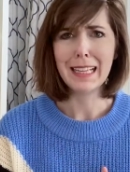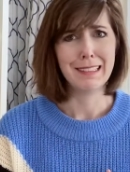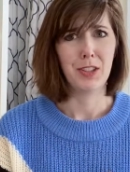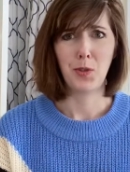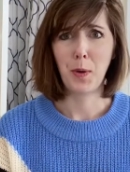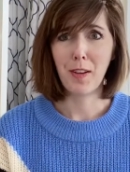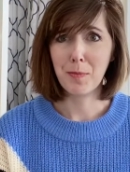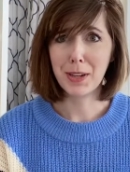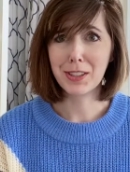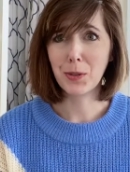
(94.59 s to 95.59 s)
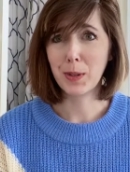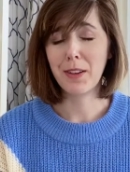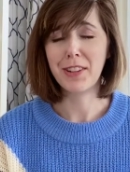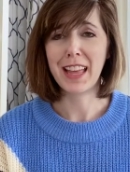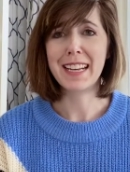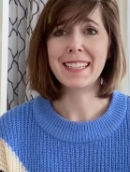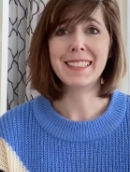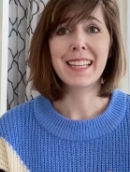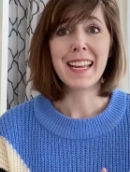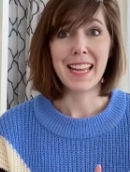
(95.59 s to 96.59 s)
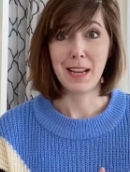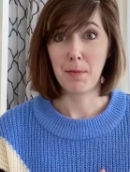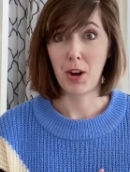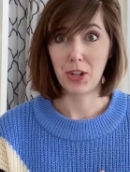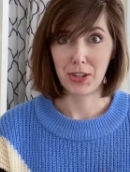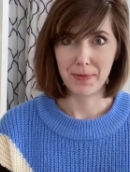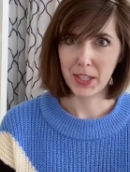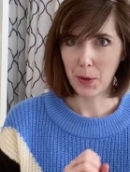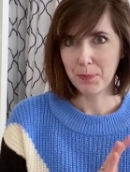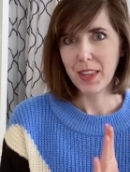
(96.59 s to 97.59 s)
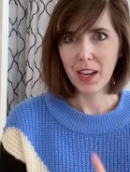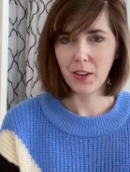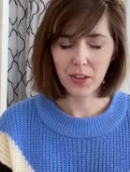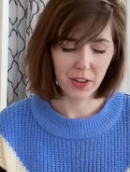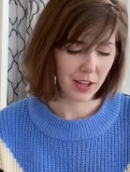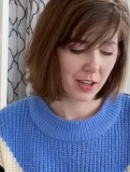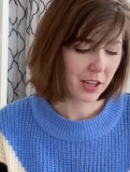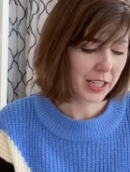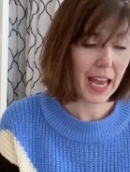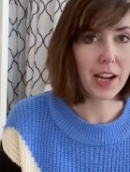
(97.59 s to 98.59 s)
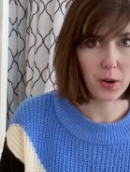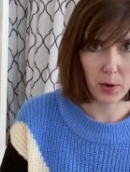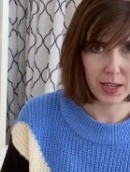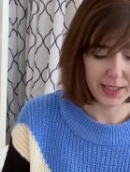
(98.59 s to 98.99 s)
12 books or whatever that is in March. So here are the categories that I